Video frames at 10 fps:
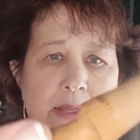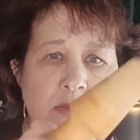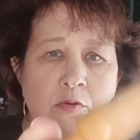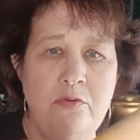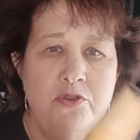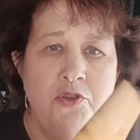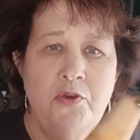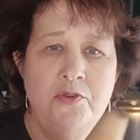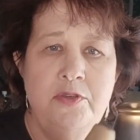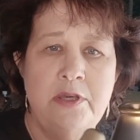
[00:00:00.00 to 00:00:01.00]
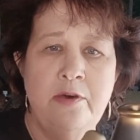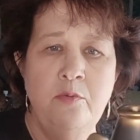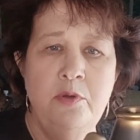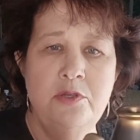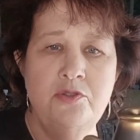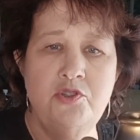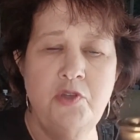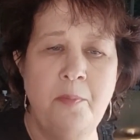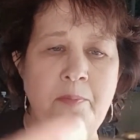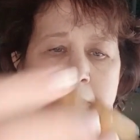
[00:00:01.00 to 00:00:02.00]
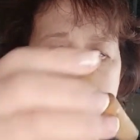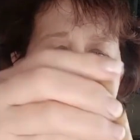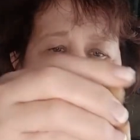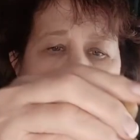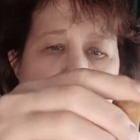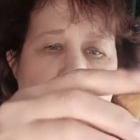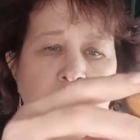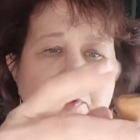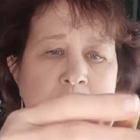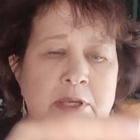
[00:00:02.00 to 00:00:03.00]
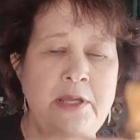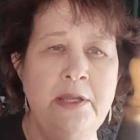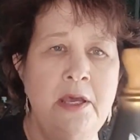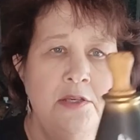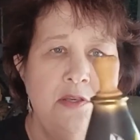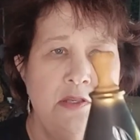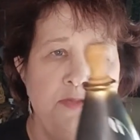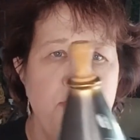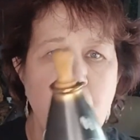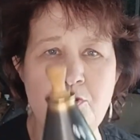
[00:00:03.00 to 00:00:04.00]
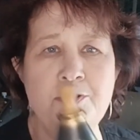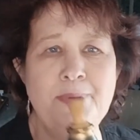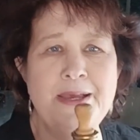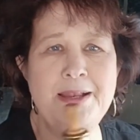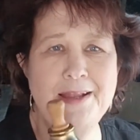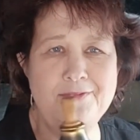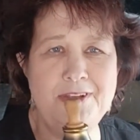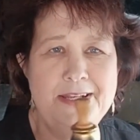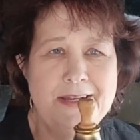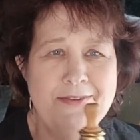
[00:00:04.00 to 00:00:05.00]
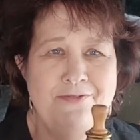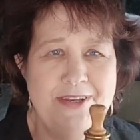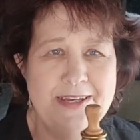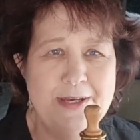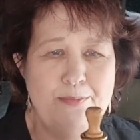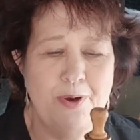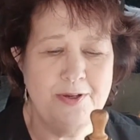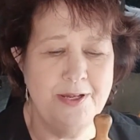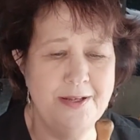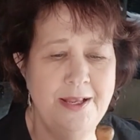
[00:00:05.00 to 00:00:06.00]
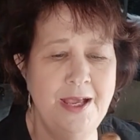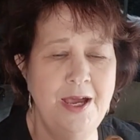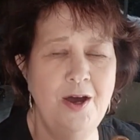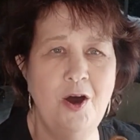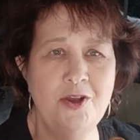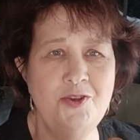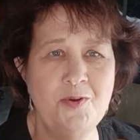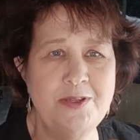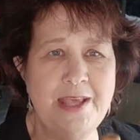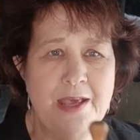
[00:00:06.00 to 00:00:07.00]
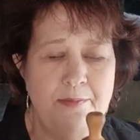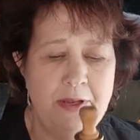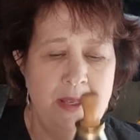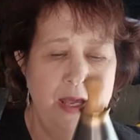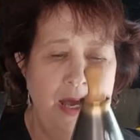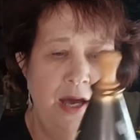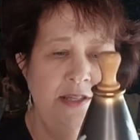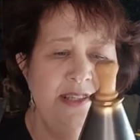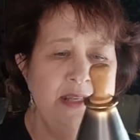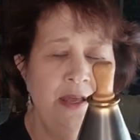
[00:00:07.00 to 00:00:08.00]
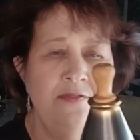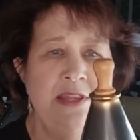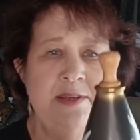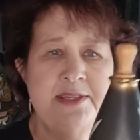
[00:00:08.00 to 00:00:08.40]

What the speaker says: or turned a wooden stopper to put in. So this would also make a lovely little vinegar bottle on your table. I just love there's